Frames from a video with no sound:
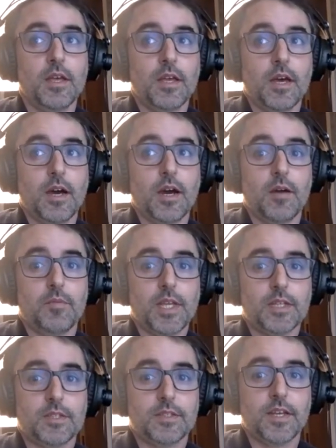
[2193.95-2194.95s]
But at
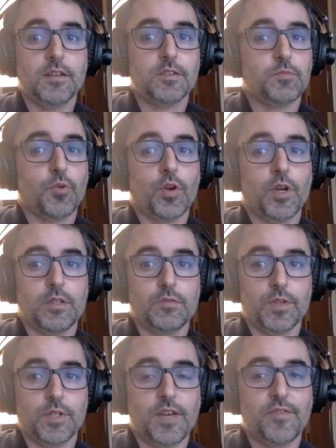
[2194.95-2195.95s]
the sales point,
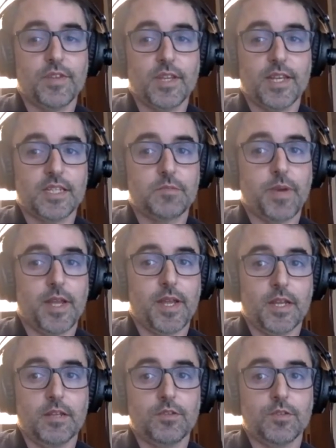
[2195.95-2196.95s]
we're definitely
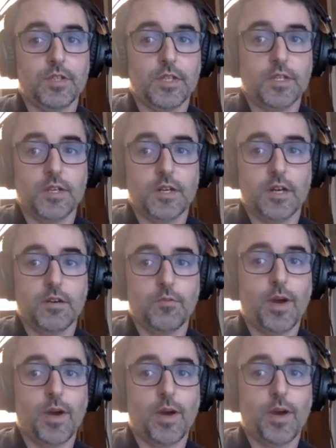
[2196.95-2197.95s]
expanding into the
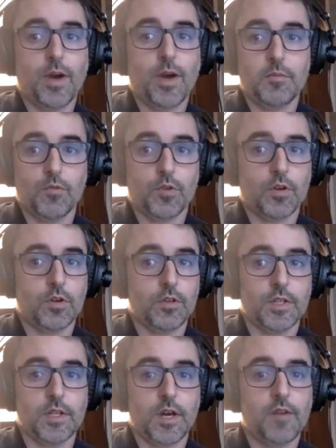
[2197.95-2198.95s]
white label
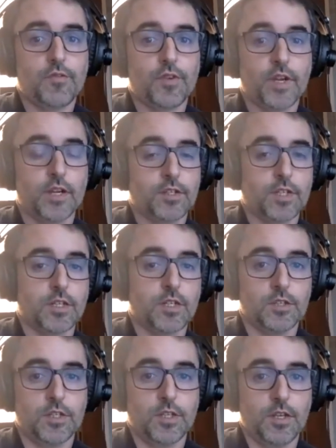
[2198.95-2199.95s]
world and offering our
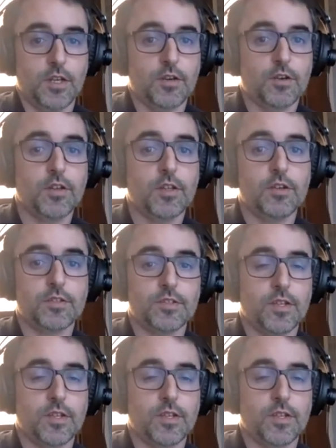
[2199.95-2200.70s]
technology earlier